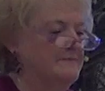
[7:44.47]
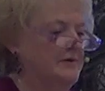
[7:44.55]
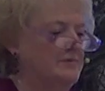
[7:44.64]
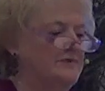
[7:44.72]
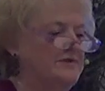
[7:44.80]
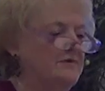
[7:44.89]

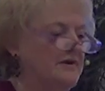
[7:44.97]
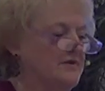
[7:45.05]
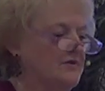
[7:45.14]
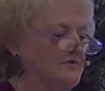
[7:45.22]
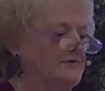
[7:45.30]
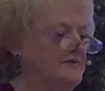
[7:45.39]
But when you
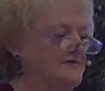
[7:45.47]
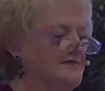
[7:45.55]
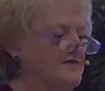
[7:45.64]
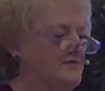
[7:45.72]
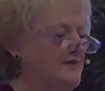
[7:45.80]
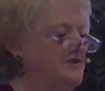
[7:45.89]
are old, you'll
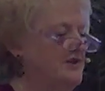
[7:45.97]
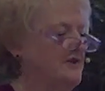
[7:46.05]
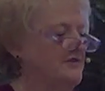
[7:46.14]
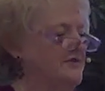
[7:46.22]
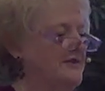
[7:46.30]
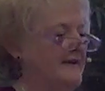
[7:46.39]
stretch
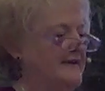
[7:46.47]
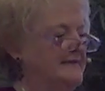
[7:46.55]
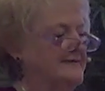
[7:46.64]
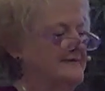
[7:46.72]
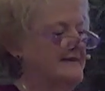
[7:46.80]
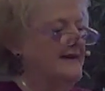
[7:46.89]
out your
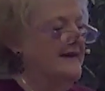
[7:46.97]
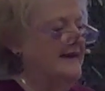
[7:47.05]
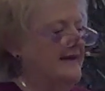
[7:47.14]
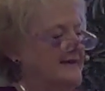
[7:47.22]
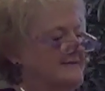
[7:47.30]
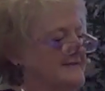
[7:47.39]
hands
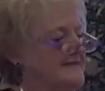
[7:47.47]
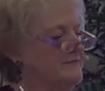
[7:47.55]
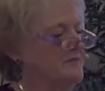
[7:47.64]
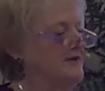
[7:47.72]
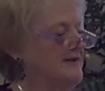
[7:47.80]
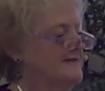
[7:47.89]
and
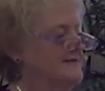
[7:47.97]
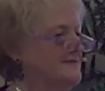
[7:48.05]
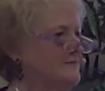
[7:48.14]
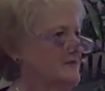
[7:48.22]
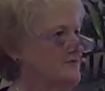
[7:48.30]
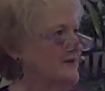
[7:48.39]
someone
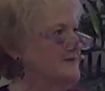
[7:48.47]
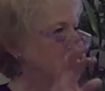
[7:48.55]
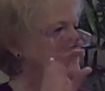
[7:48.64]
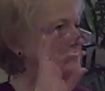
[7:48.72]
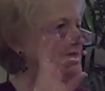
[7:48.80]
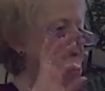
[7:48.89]
else will
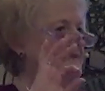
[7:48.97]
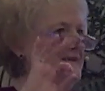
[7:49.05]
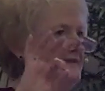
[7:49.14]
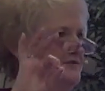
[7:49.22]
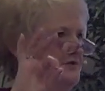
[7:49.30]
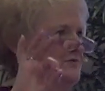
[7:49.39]
dress you and
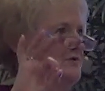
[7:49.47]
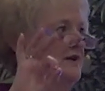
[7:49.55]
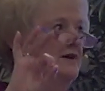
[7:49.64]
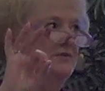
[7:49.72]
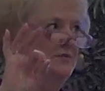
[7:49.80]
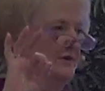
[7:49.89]
lead you
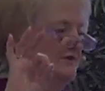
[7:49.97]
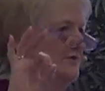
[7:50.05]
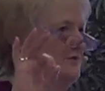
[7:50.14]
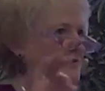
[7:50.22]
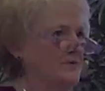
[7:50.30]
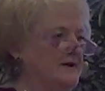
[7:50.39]
where
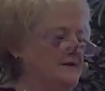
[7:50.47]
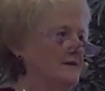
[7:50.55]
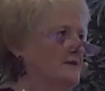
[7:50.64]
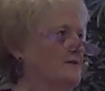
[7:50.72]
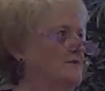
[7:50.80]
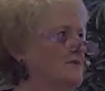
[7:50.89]
you don't want to
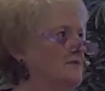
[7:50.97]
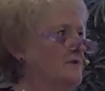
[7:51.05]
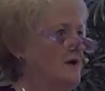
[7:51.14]
go.